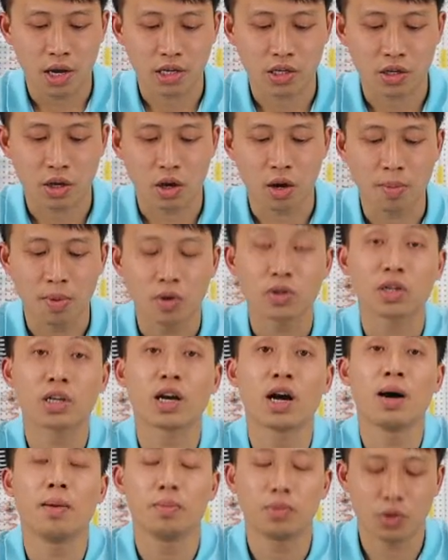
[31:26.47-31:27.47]
is almost
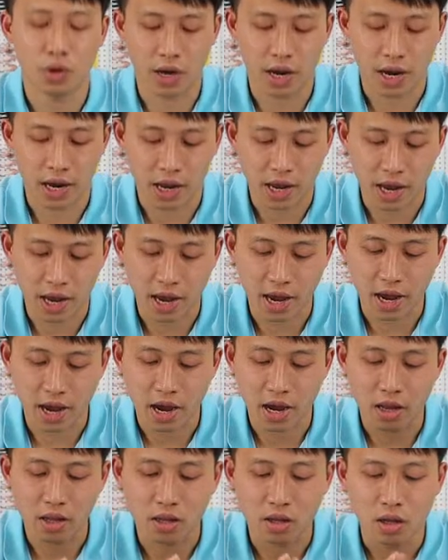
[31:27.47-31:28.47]
come to an
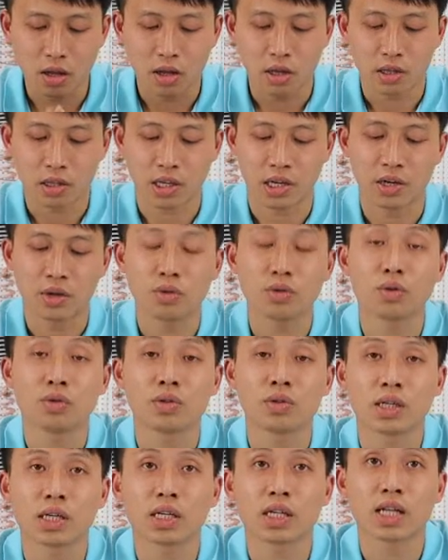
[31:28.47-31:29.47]
end due to
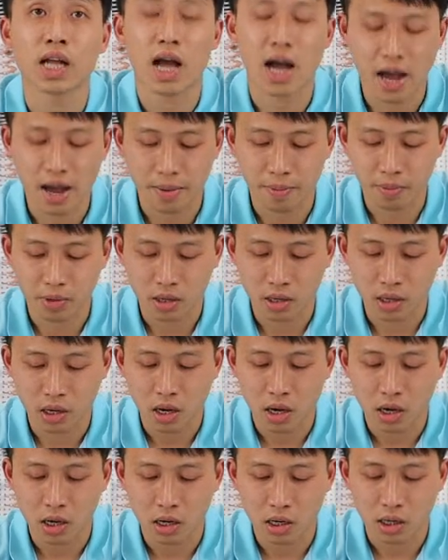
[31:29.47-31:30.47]
the time
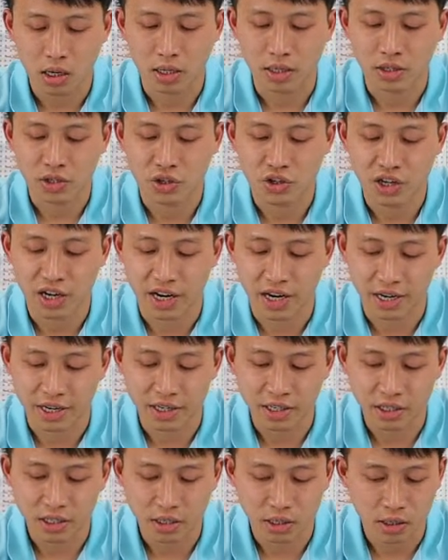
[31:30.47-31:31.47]

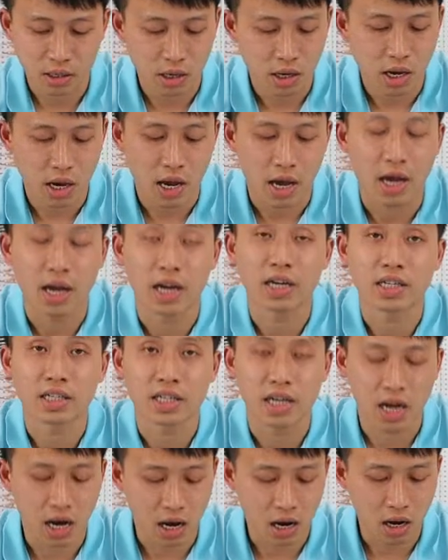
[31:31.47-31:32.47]
constraints. And
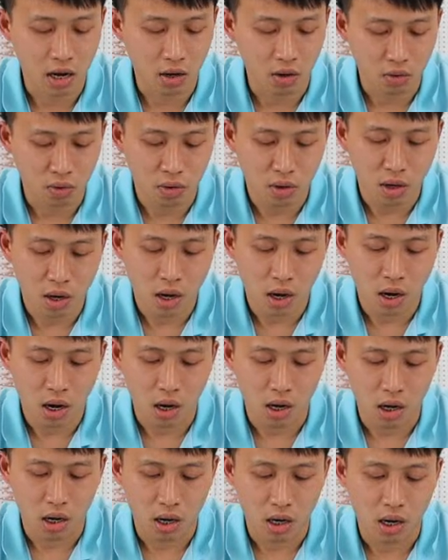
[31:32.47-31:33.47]
now
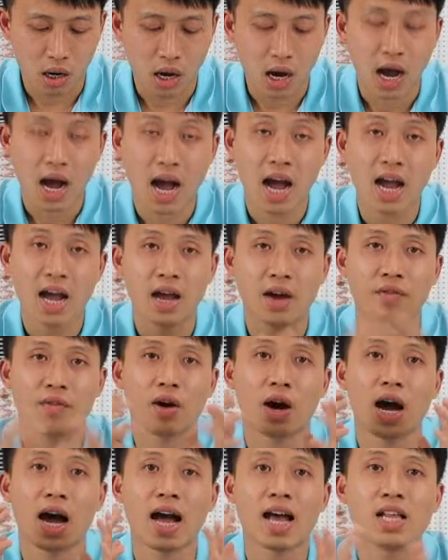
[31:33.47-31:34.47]
I
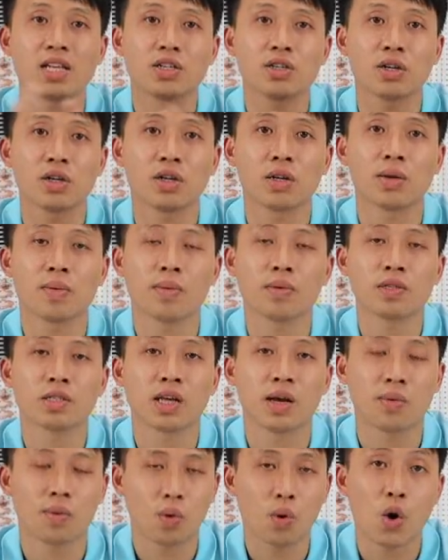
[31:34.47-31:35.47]
have answered
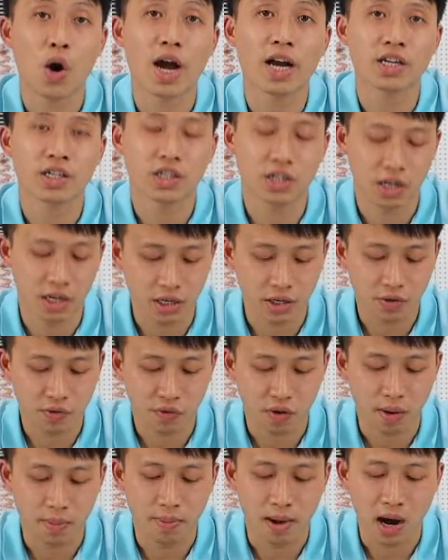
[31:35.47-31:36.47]
some questions
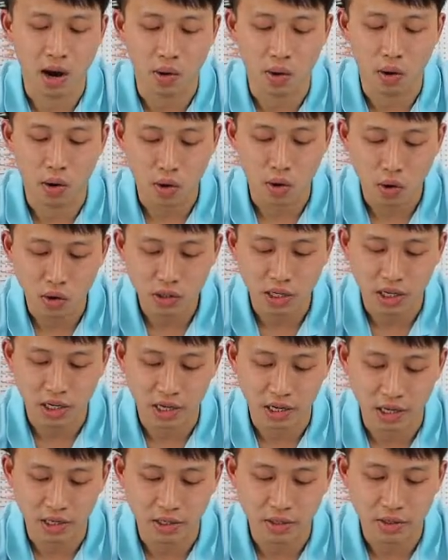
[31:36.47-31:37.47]
from our
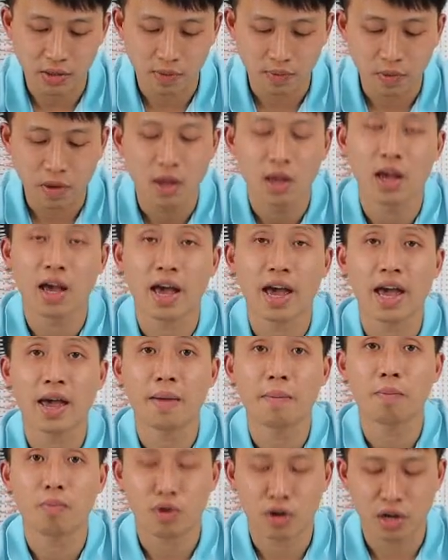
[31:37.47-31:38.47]
audience.
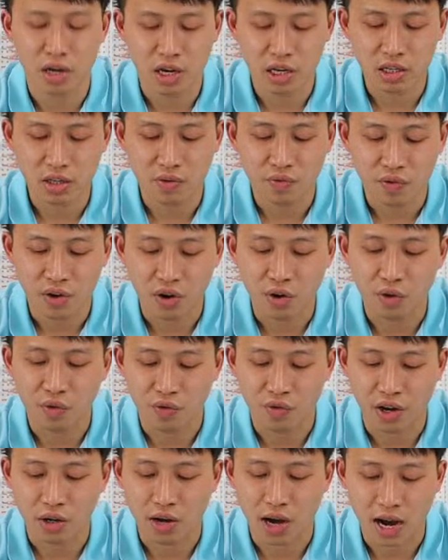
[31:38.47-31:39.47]
And please feel
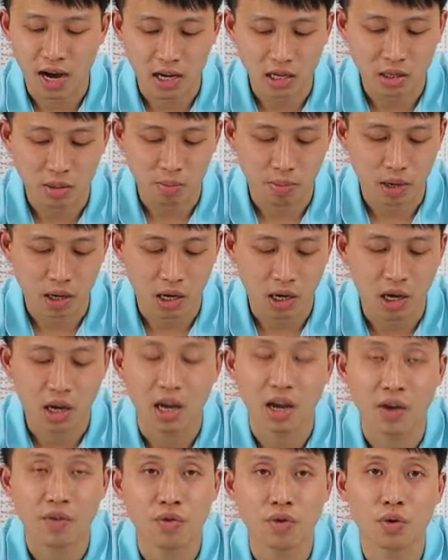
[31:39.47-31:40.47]
free to ask me
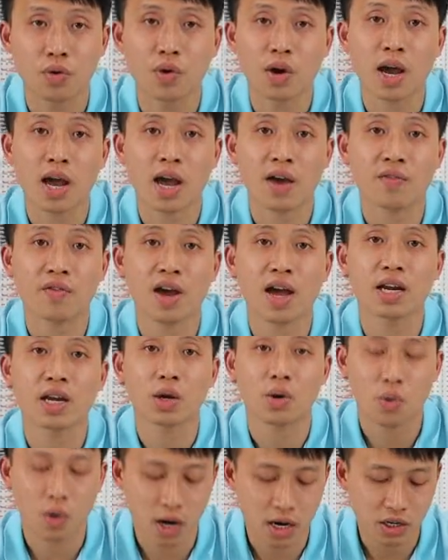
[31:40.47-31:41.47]
if you have any
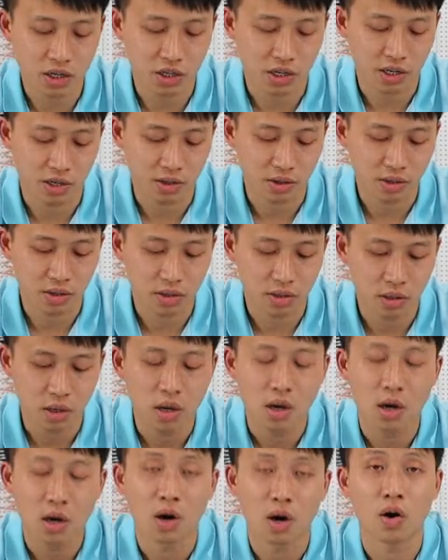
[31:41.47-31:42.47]
questions
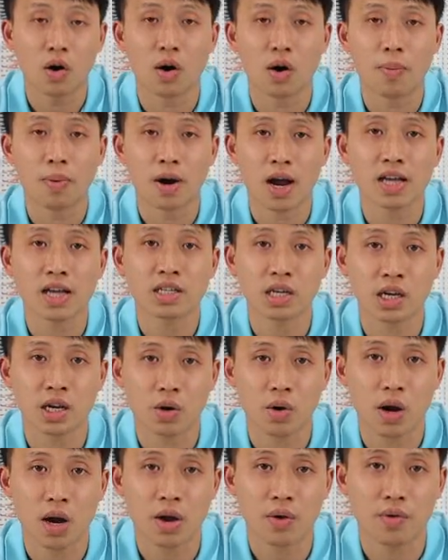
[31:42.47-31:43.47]
or price
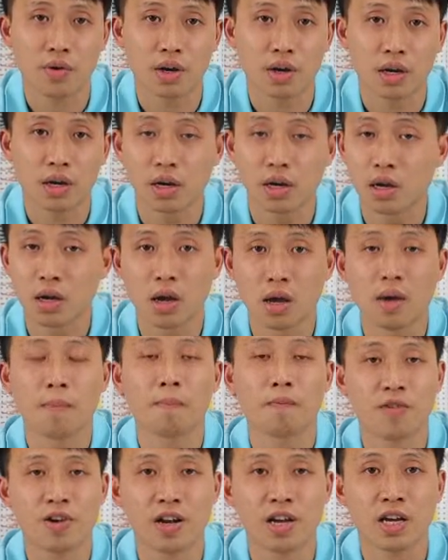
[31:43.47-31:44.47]
inquiry.
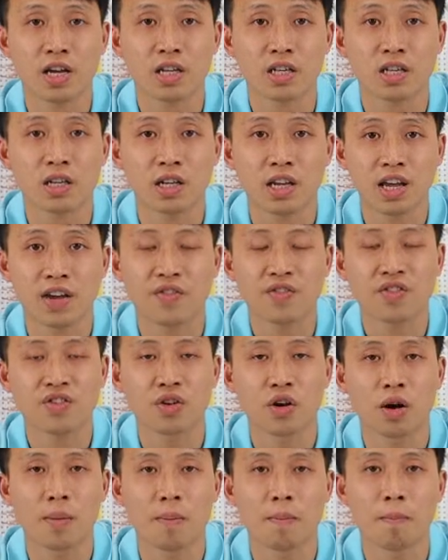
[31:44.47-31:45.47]
Please leave
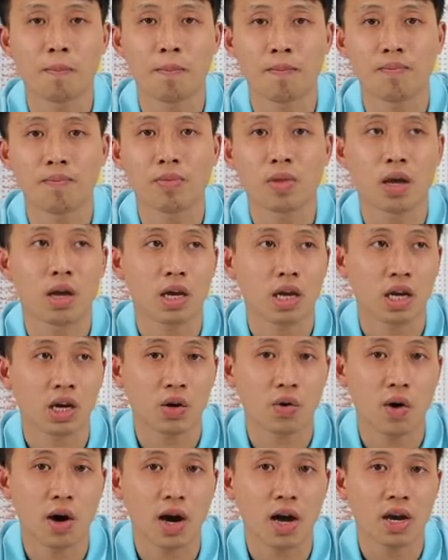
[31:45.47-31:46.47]
your
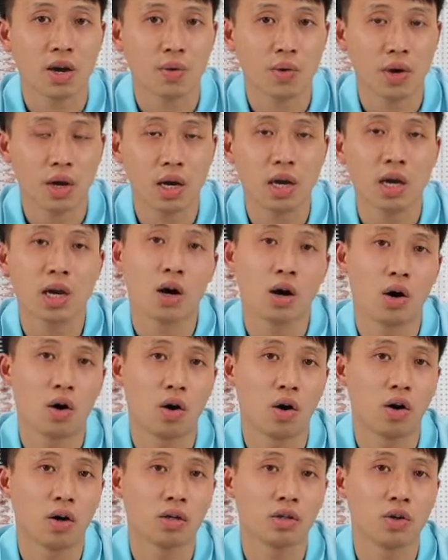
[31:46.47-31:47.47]
inquiry
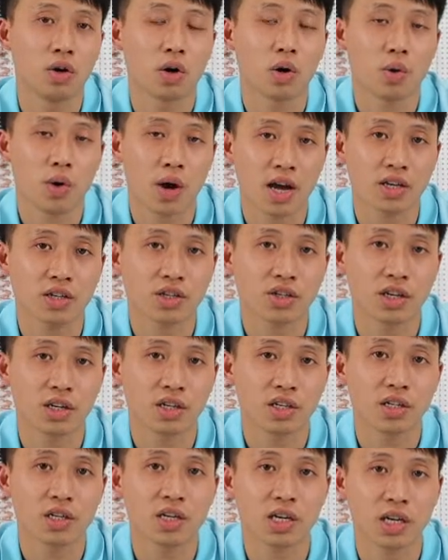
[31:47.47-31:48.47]
or your
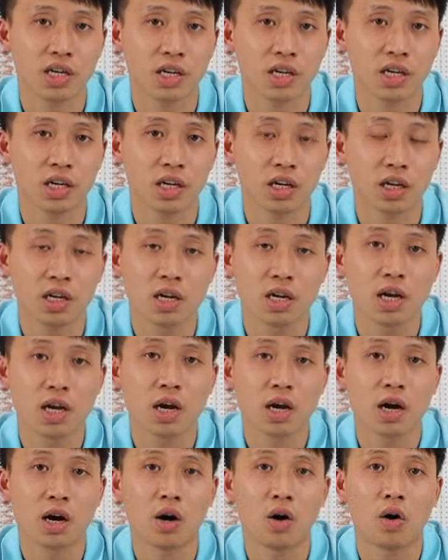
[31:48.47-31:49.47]
questions here
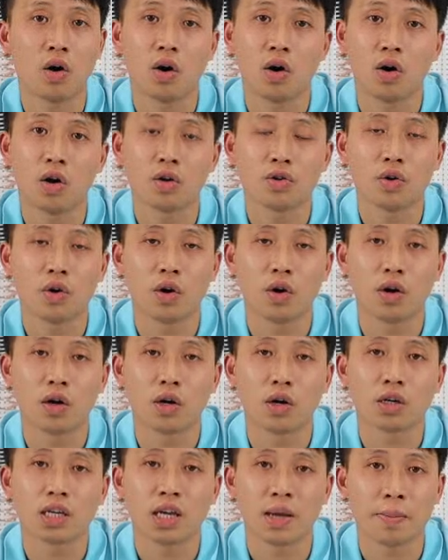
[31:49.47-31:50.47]
or
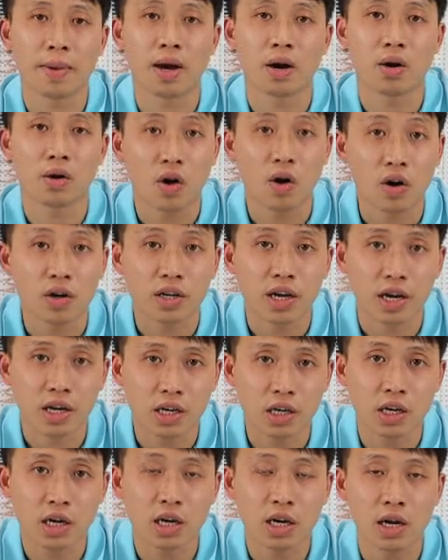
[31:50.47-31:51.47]
your email contact
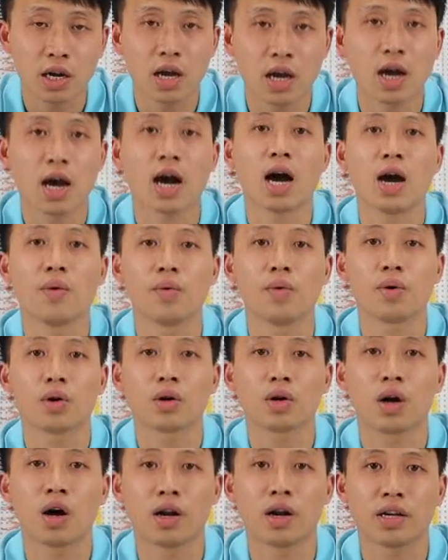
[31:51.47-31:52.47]
here. I will
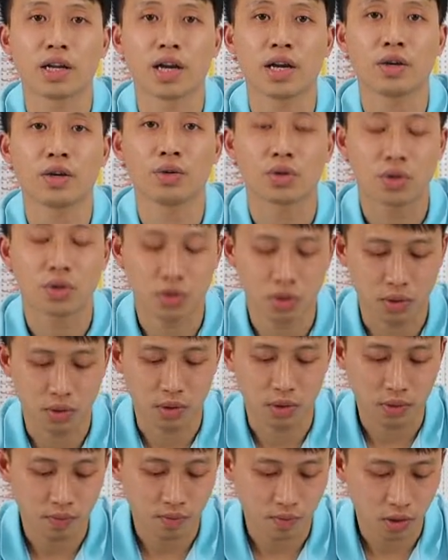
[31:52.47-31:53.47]
contact you soon.